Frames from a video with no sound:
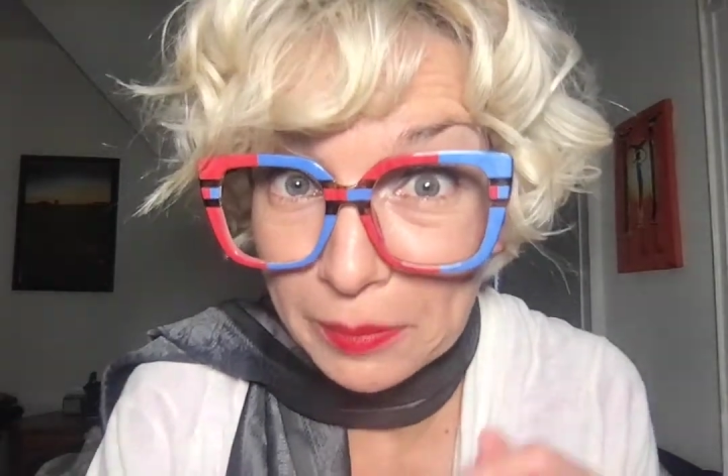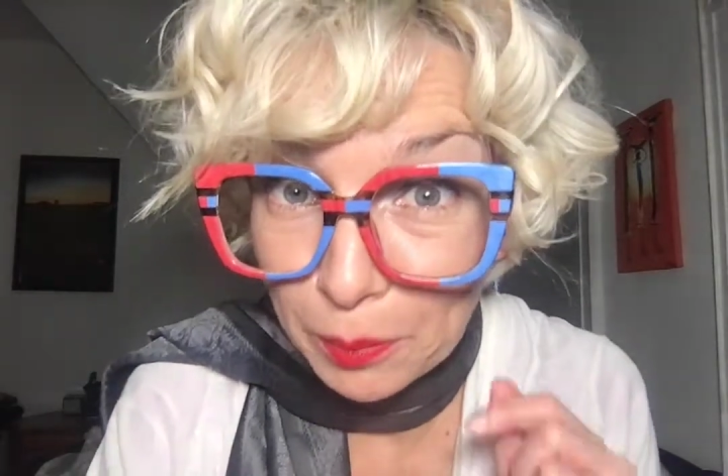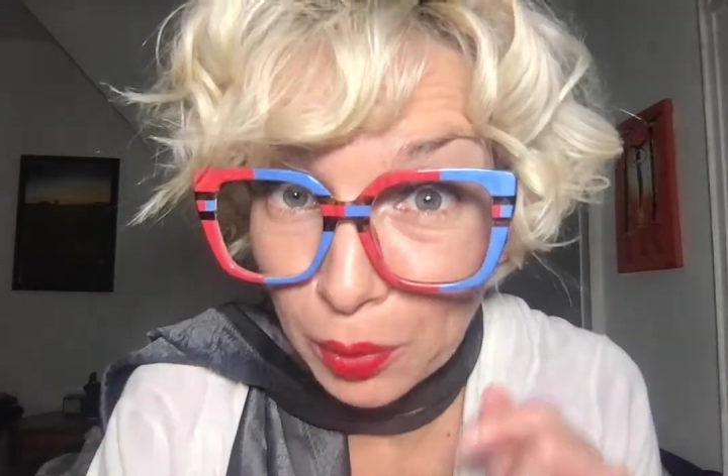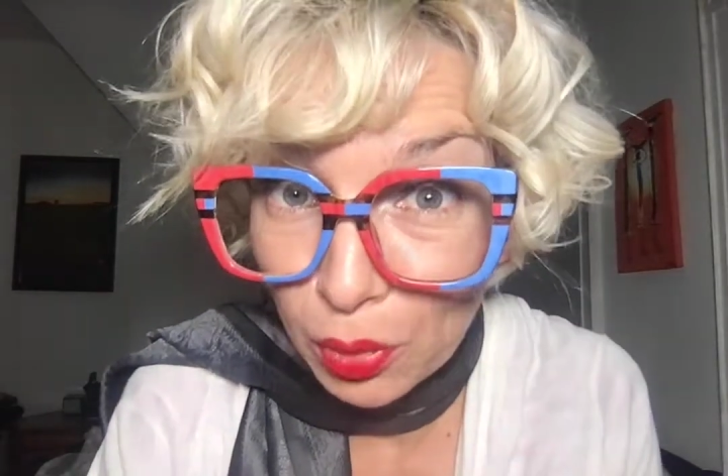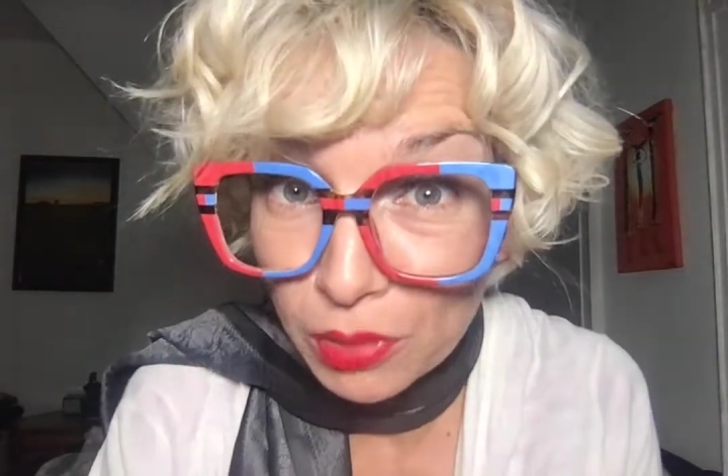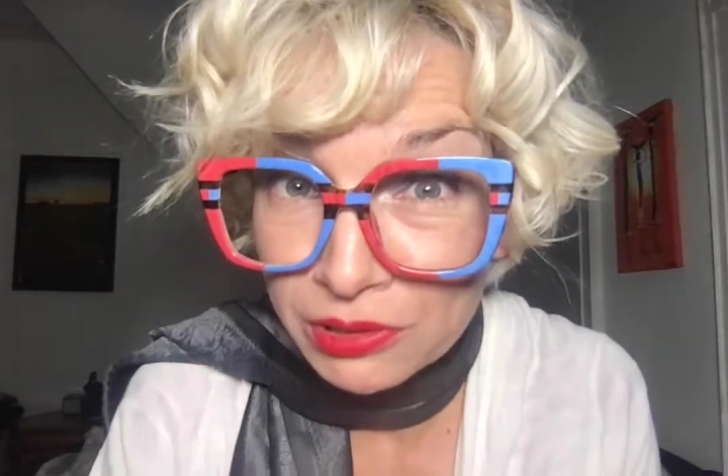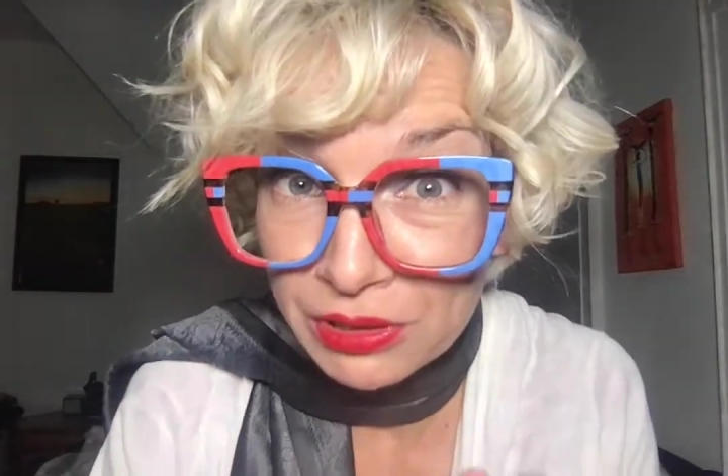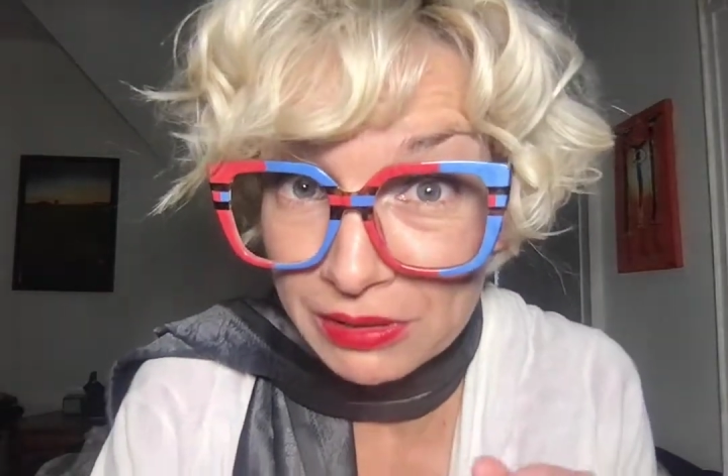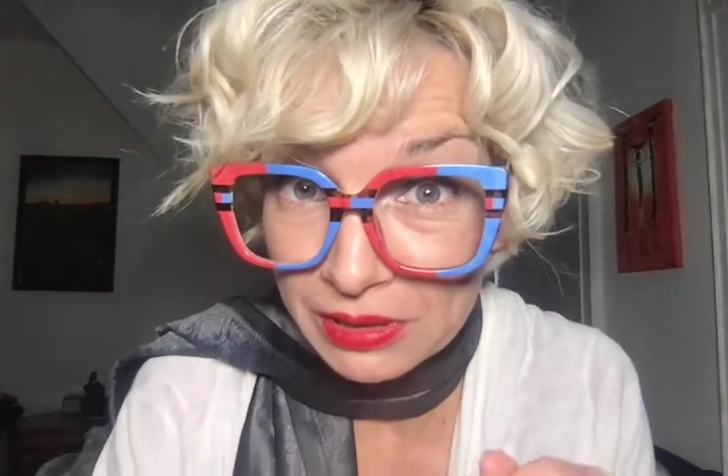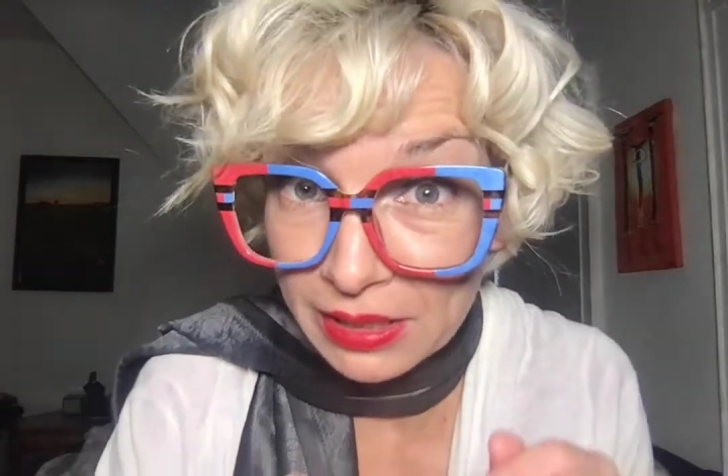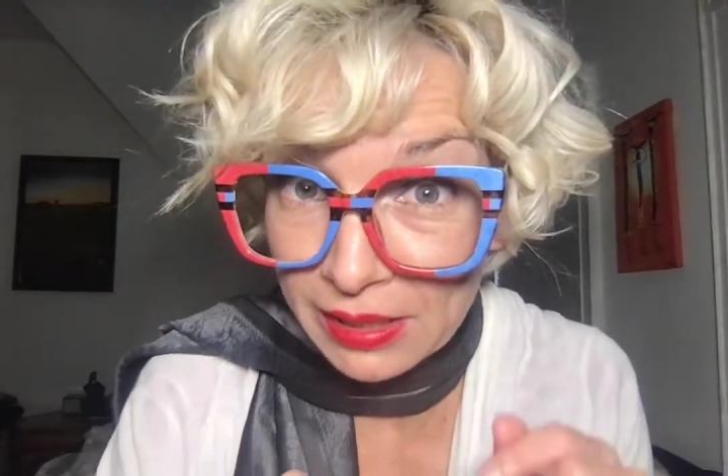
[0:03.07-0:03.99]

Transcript: important